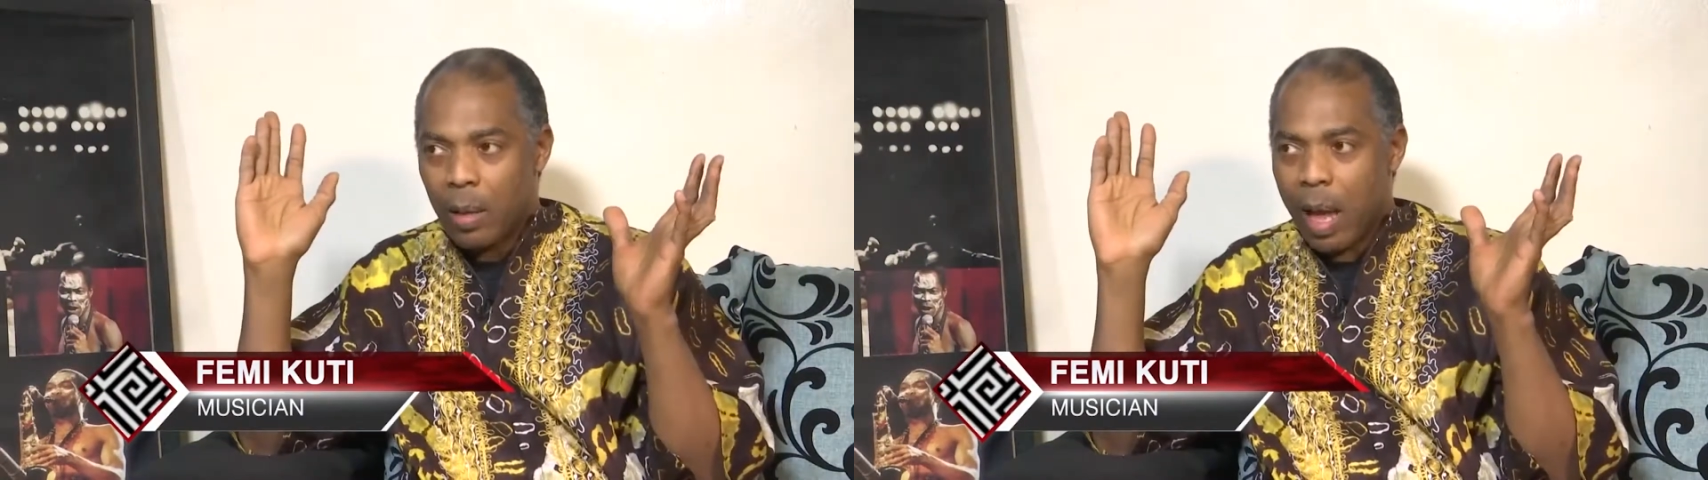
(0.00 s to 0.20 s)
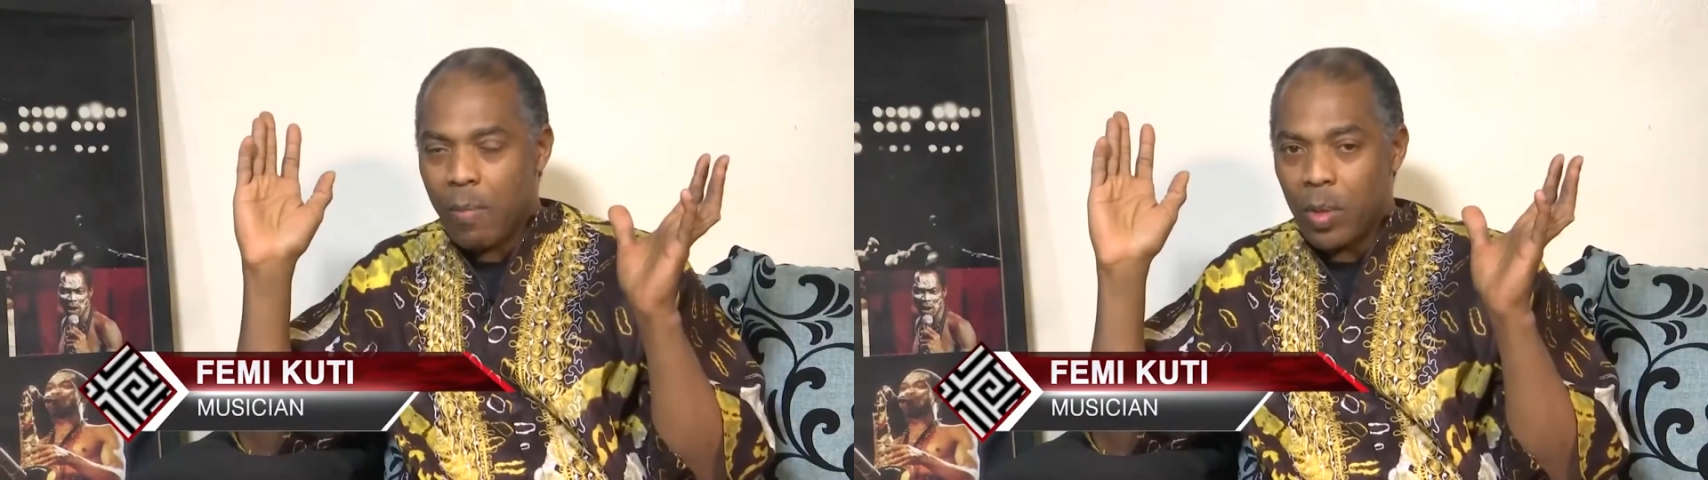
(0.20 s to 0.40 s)

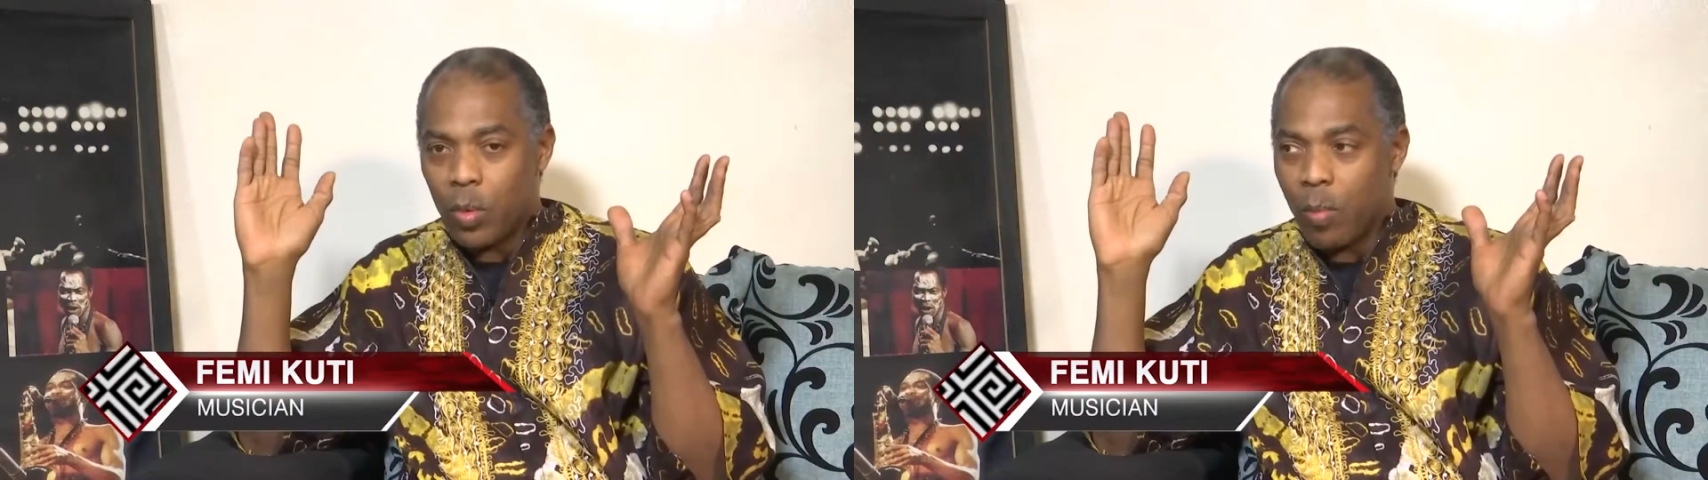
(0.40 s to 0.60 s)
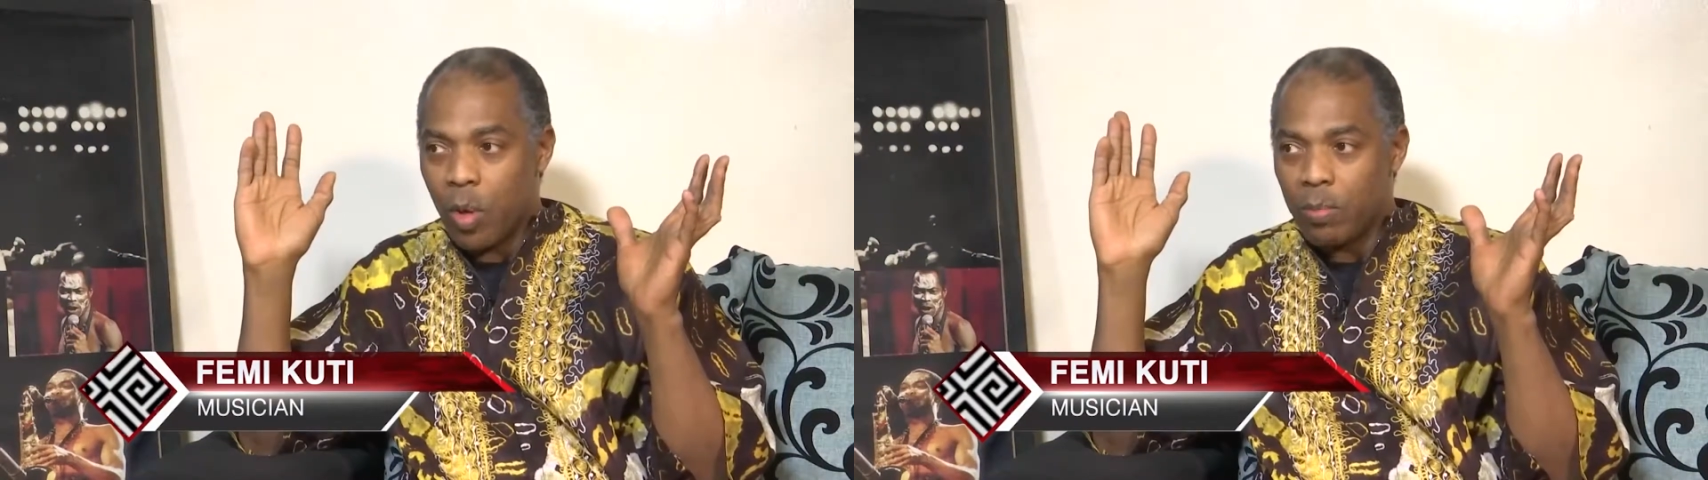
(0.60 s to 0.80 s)
that means
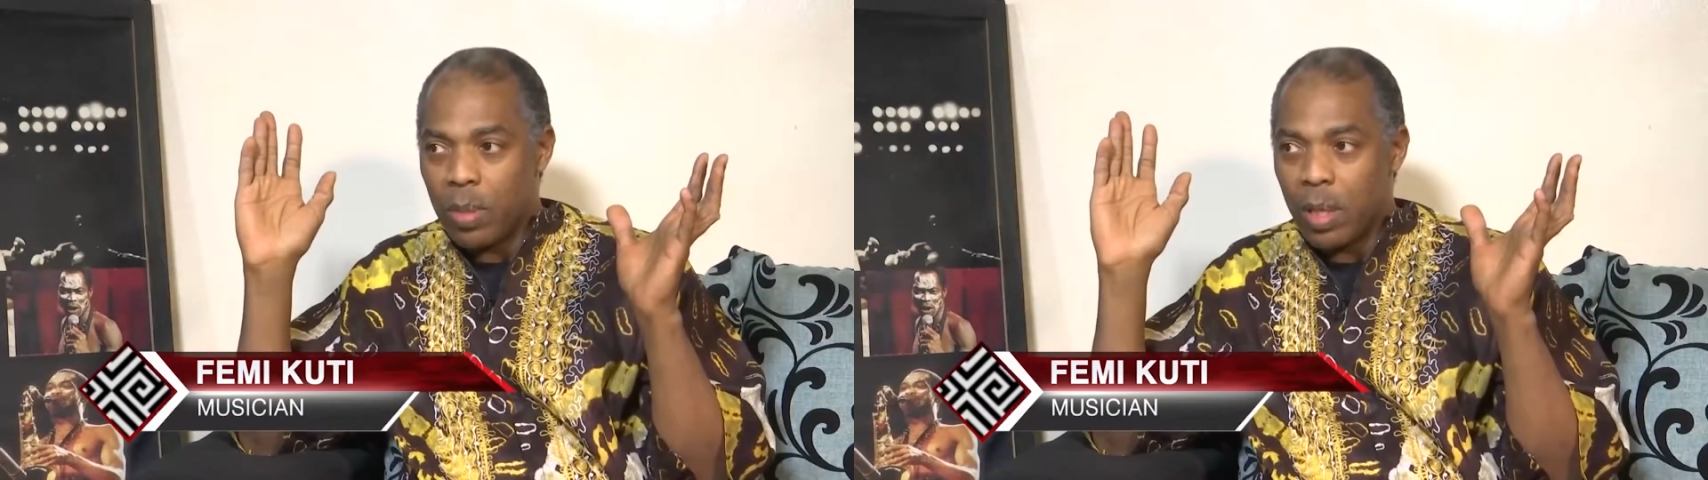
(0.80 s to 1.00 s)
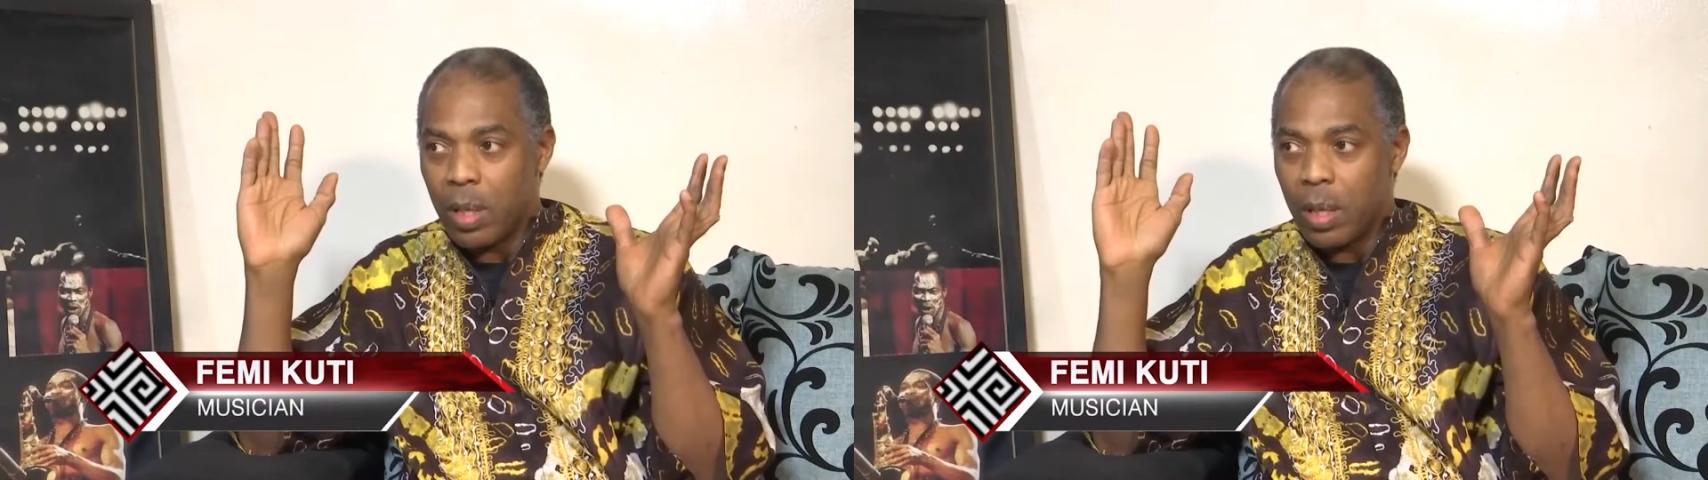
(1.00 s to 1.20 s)
we must
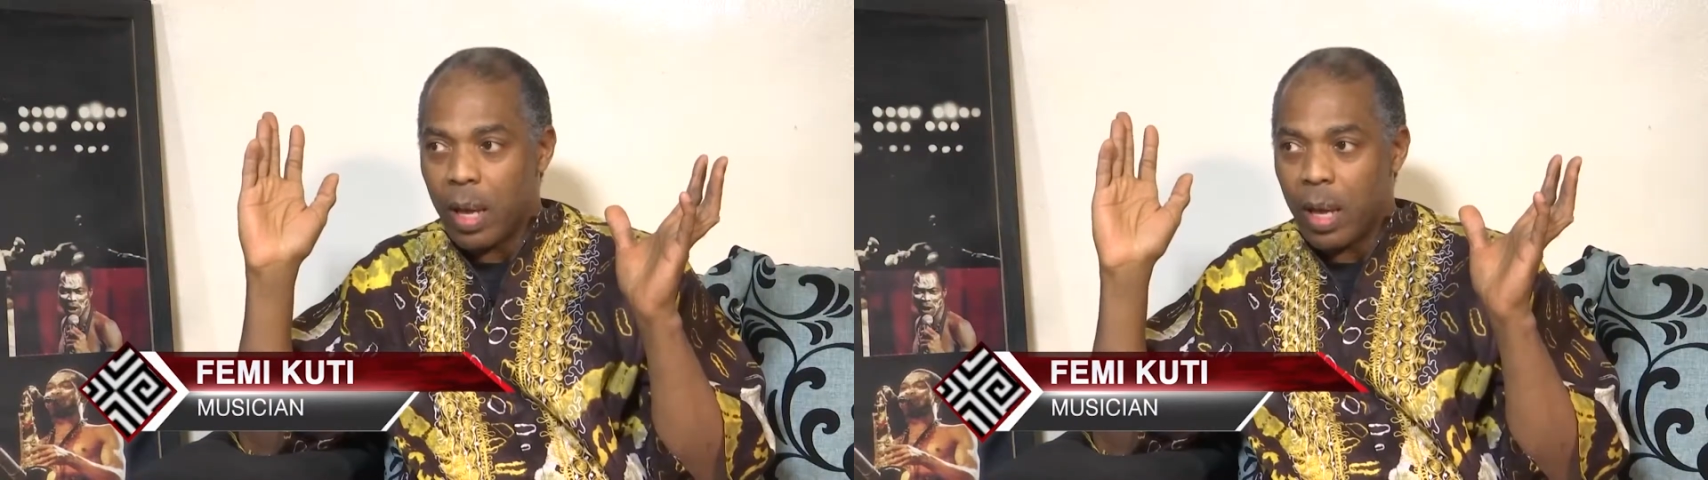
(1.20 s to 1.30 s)
be